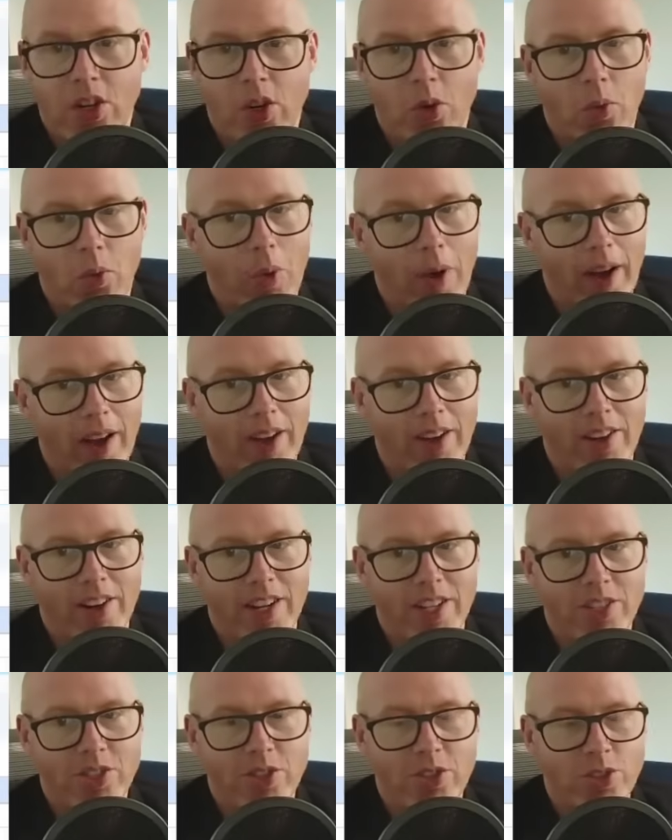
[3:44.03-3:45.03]
Well,
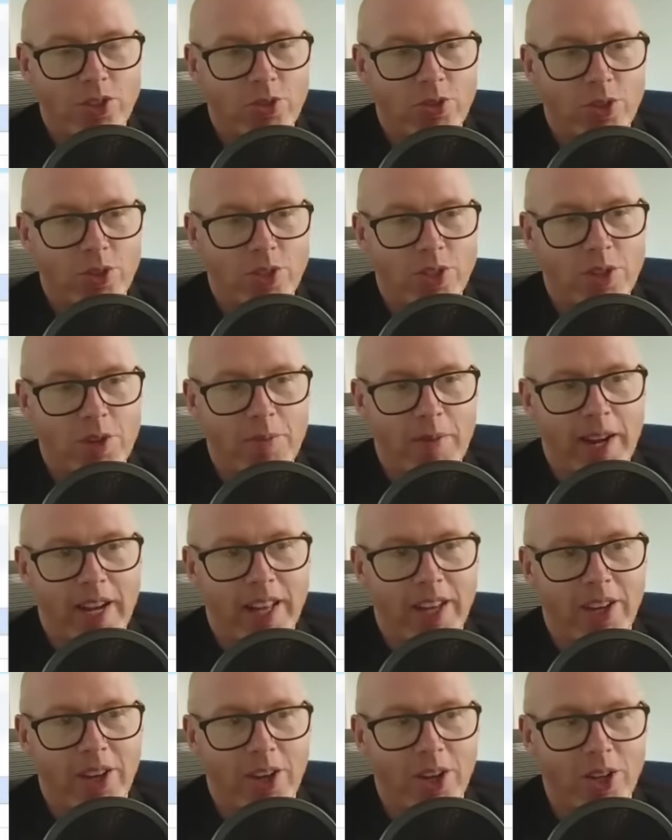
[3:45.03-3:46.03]
let's not draw too
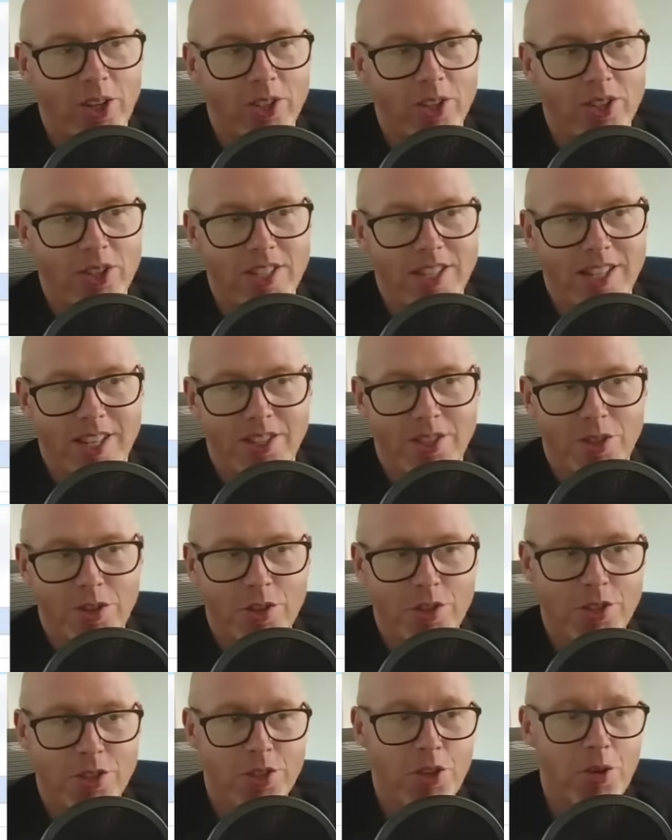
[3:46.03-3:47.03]
many conclusions. Let's do
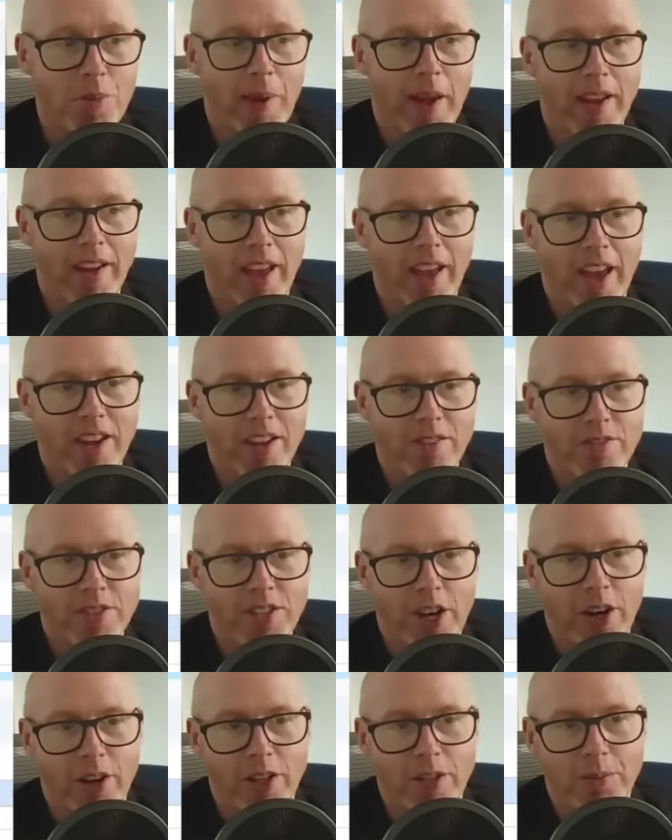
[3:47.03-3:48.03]
the 2-bed end of
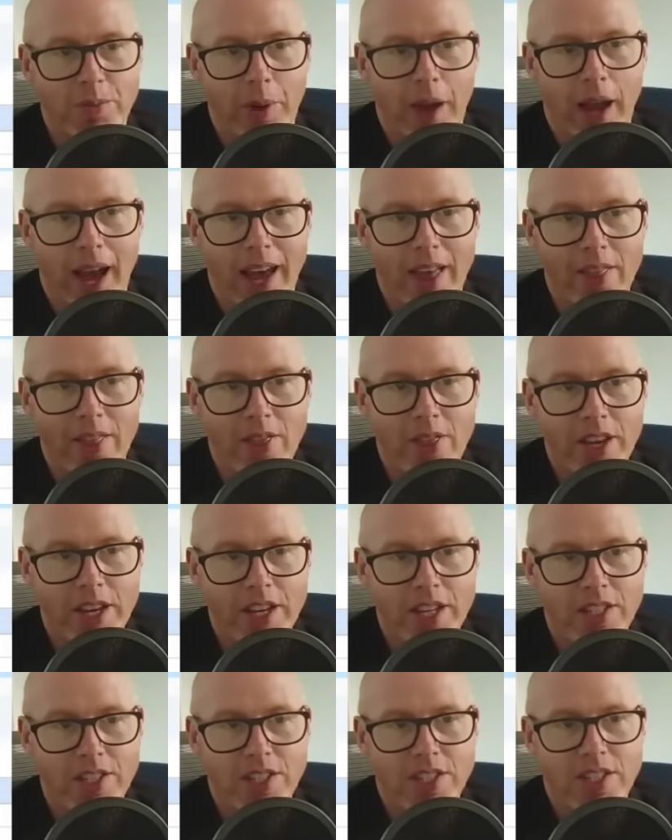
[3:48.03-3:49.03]
terrace. But at
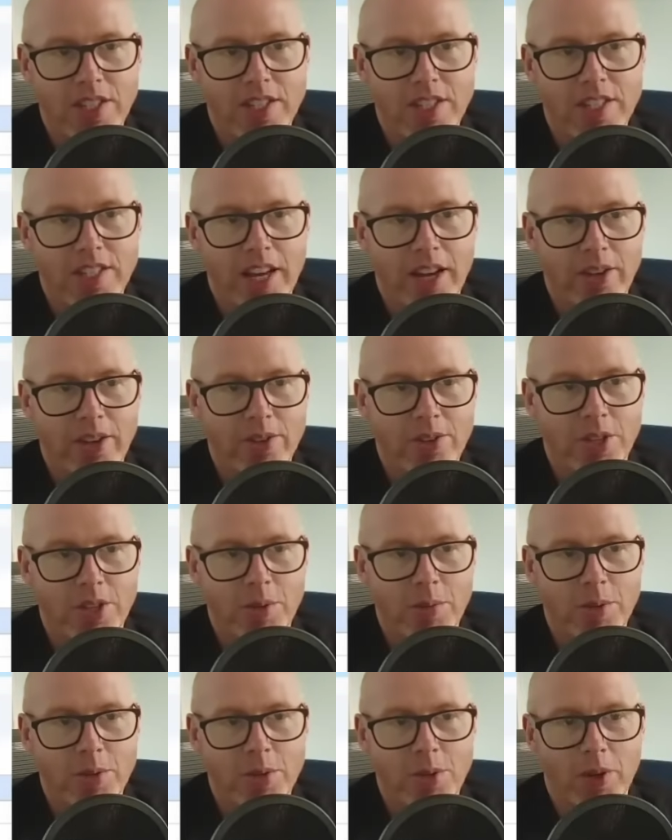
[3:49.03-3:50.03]
this
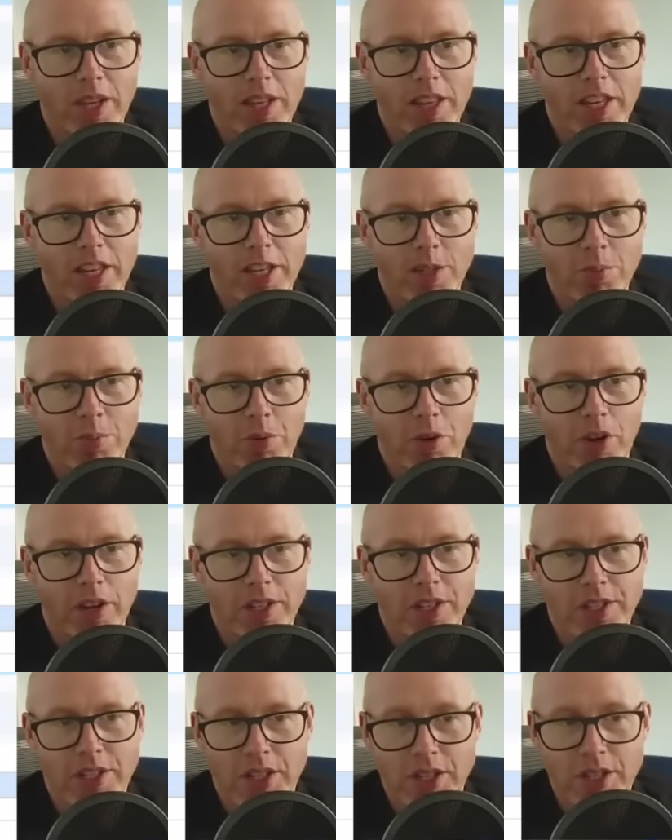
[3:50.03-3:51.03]
delta between these
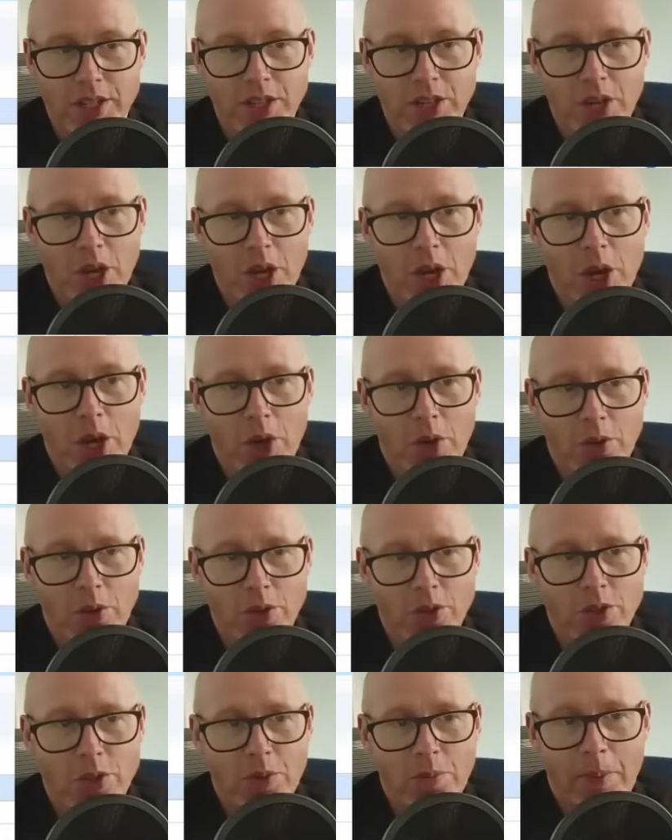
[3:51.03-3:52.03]
prices,
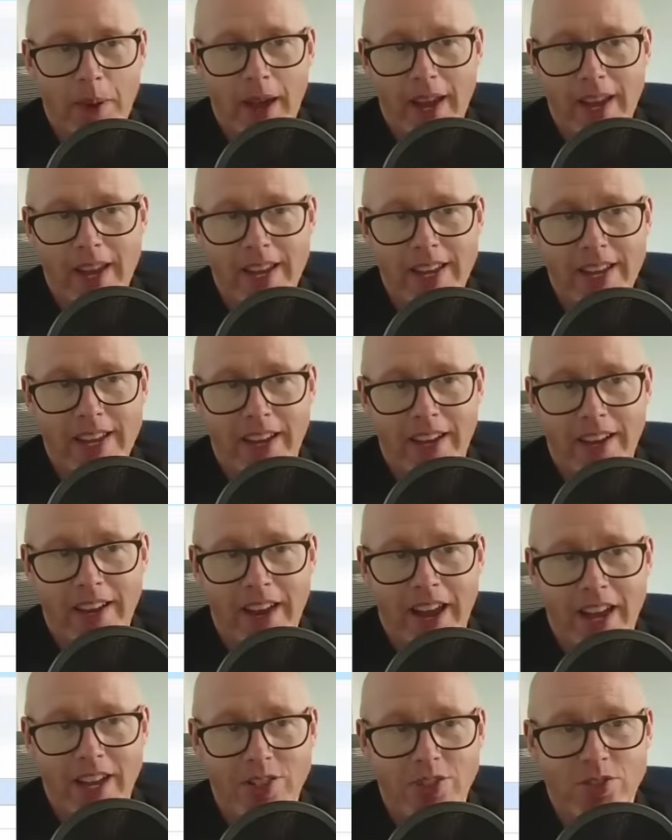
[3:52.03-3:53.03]
would you pay an
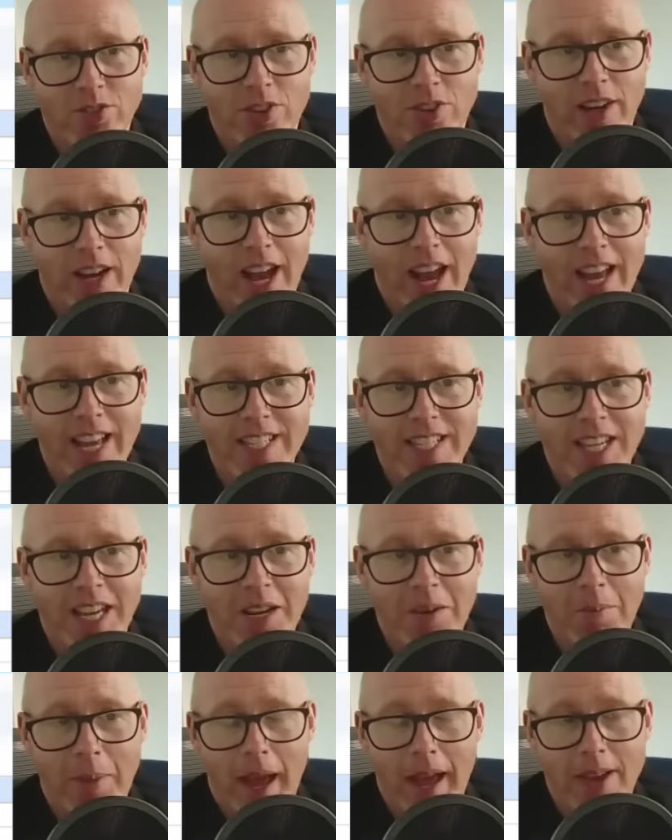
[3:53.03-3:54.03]
extra
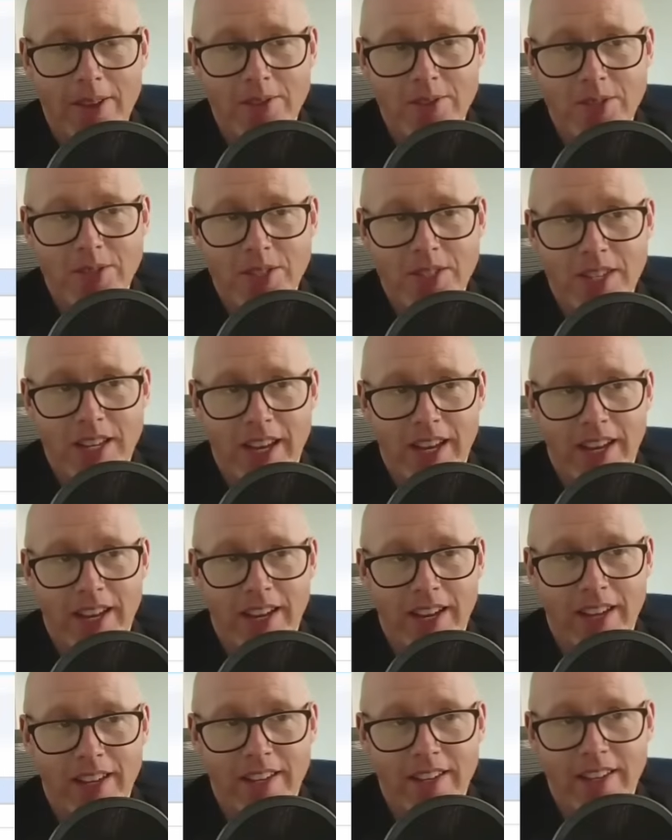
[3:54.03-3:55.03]
£18
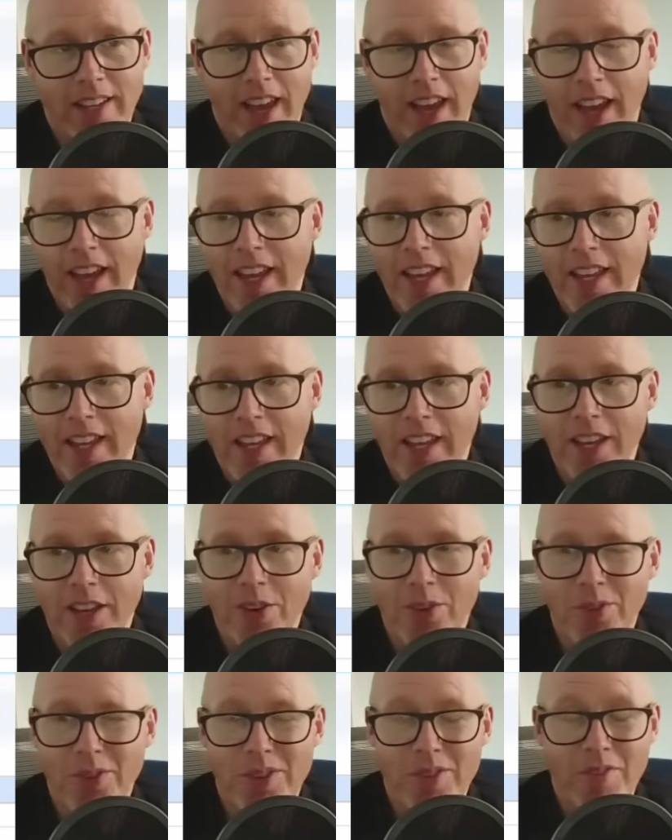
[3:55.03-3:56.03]
and get a
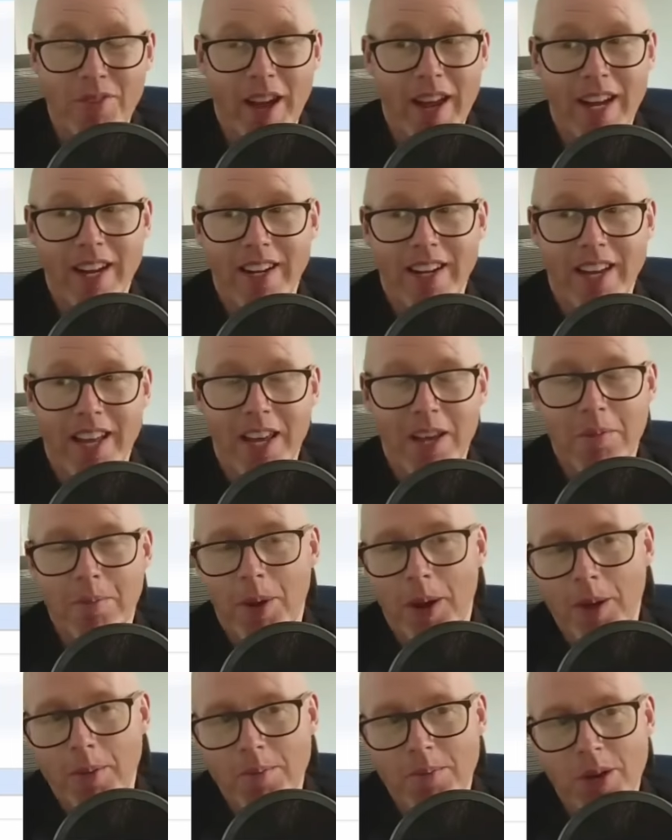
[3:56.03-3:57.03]
HeatGeek with a Vaillant heat
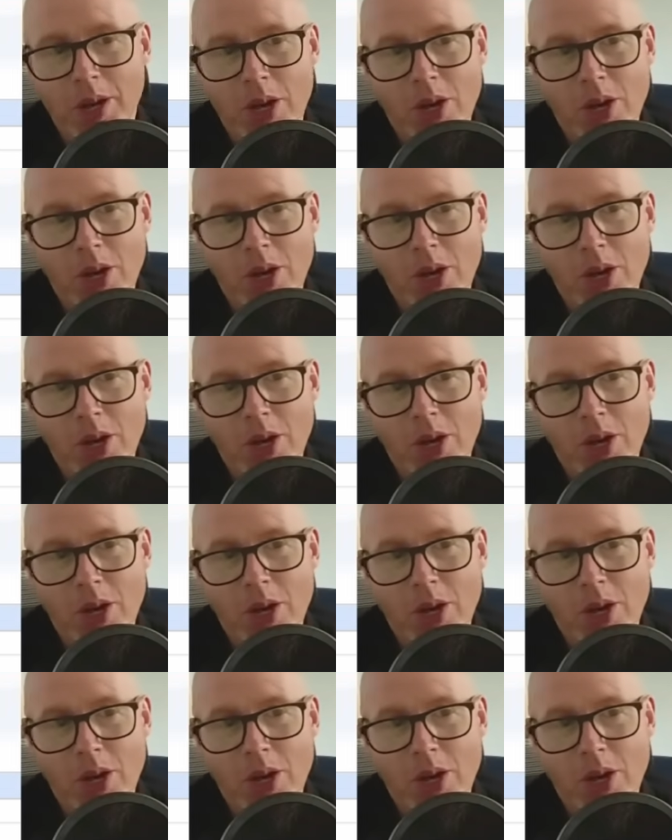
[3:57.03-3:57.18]
pump?